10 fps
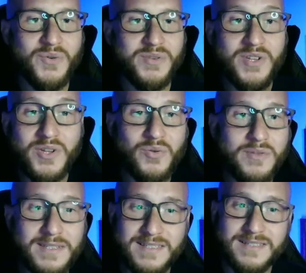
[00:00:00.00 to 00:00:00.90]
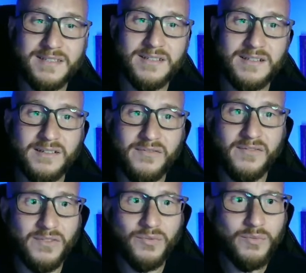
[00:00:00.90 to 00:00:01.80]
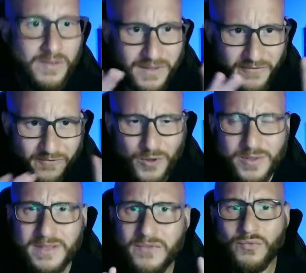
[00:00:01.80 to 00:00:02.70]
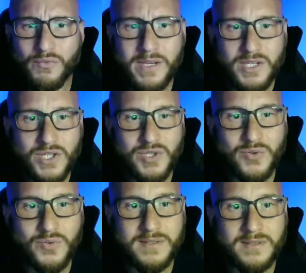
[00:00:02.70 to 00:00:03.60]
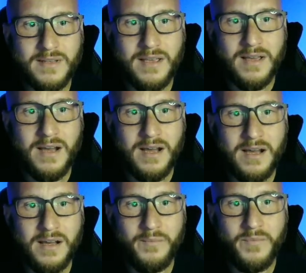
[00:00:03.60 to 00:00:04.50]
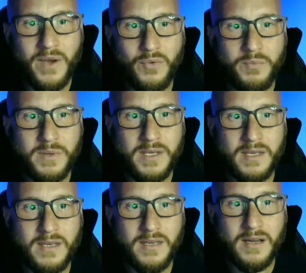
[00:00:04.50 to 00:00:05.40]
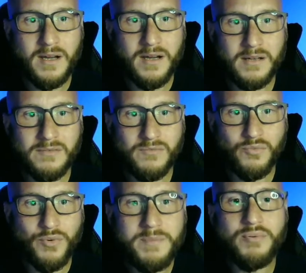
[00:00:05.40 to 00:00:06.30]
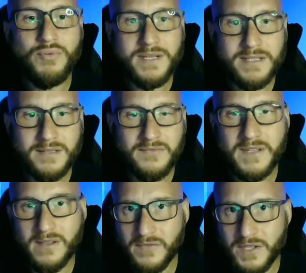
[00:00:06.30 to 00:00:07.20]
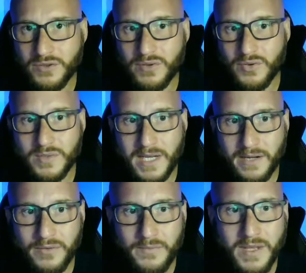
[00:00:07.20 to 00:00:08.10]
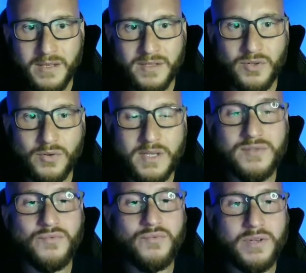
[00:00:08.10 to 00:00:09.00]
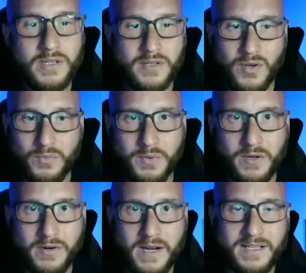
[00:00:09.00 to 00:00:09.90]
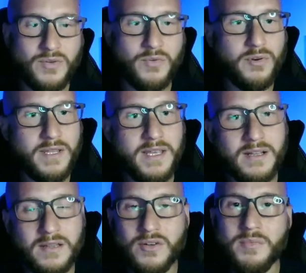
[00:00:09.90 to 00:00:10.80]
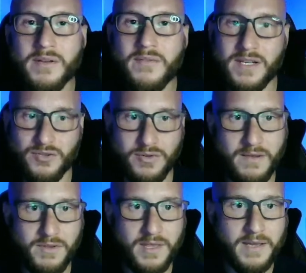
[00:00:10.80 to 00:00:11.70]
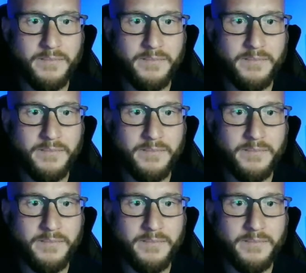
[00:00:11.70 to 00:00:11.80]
to know this is the first of 3 issues that will be reprinted to feature the new title. So it's really dope. All right, so we're going to get a little bit of extra everything.